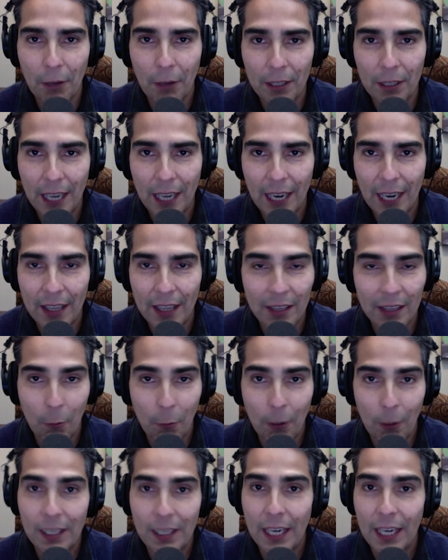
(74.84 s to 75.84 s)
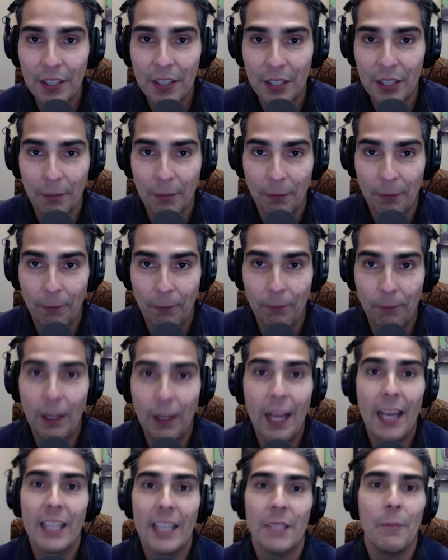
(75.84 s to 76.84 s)
day? And then the one day just
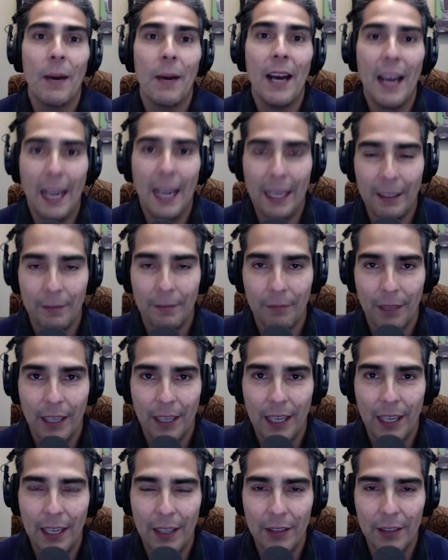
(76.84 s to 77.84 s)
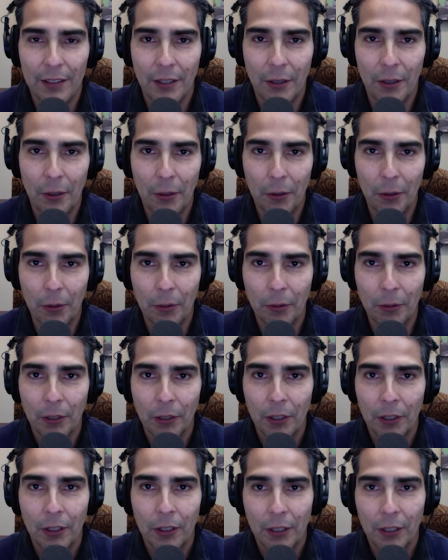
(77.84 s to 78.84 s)
flies by. And so
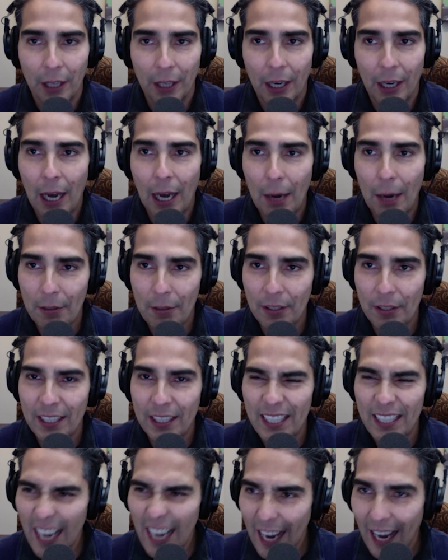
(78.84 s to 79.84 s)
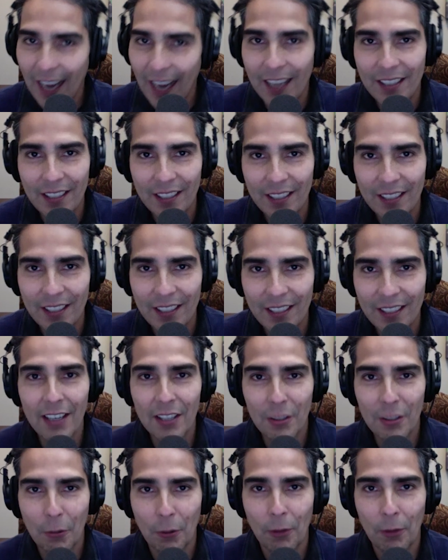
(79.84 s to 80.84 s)
I was like, yeah, it's kind of
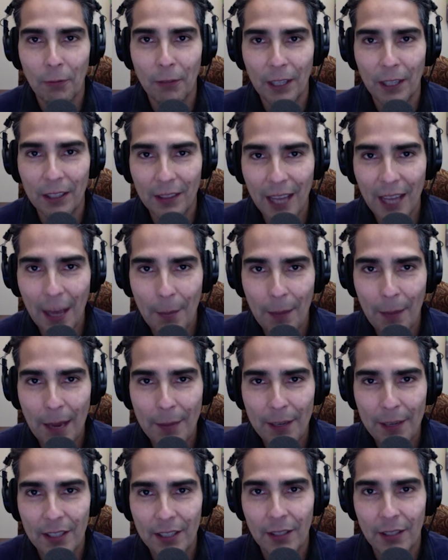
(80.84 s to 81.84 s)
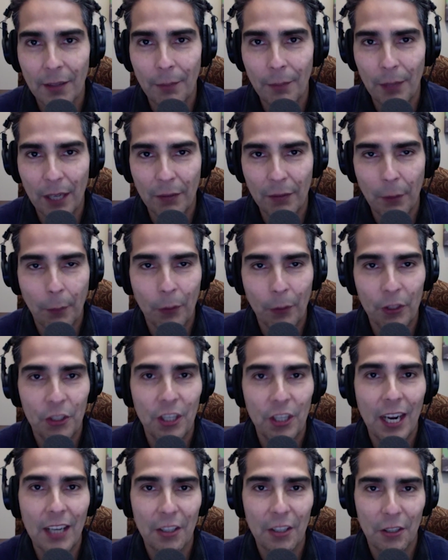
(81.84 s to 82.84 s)
sort of like that. Maybe it's a bit of a
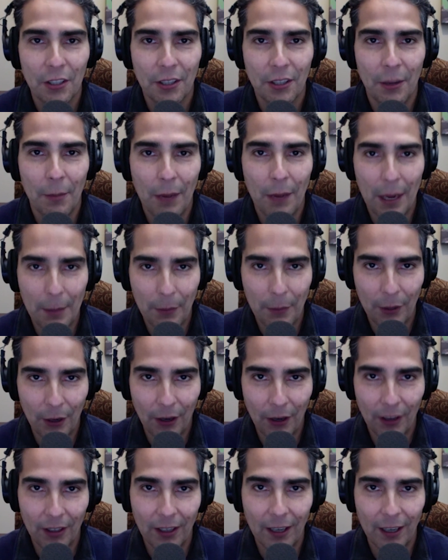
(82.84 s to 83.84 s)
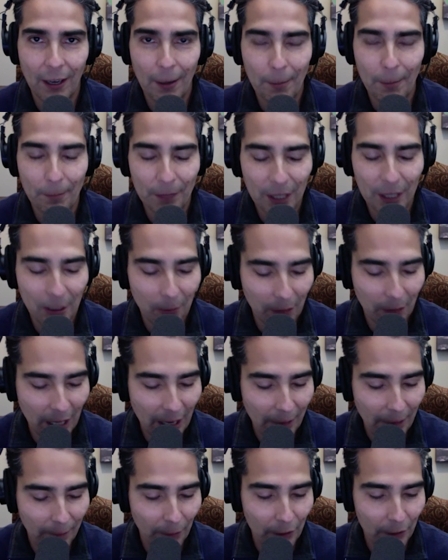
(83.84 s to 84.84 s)
projection on my part. When
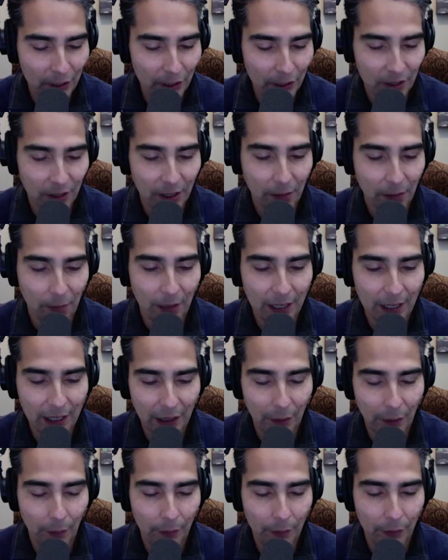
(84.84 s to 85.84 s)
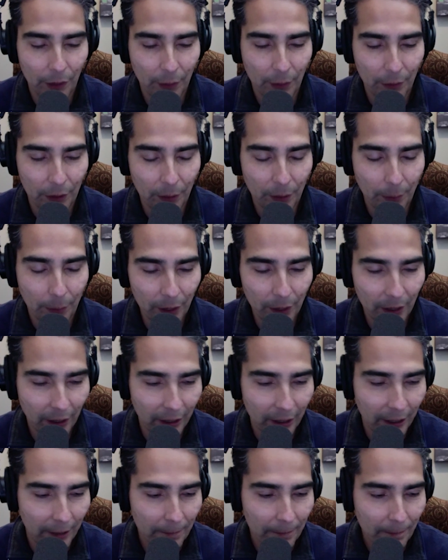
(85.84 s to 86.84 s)
I first started writing the
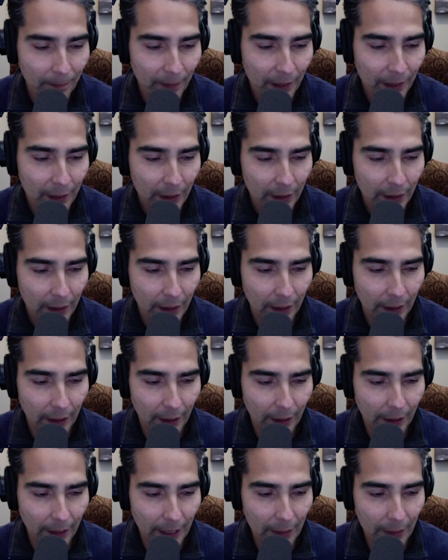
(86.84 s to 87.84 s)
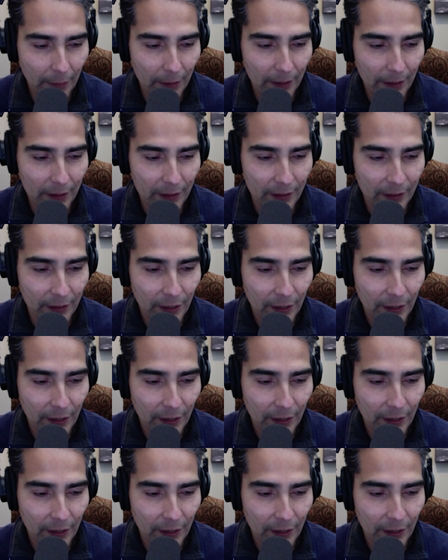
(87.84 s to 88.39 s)
book, uh, it was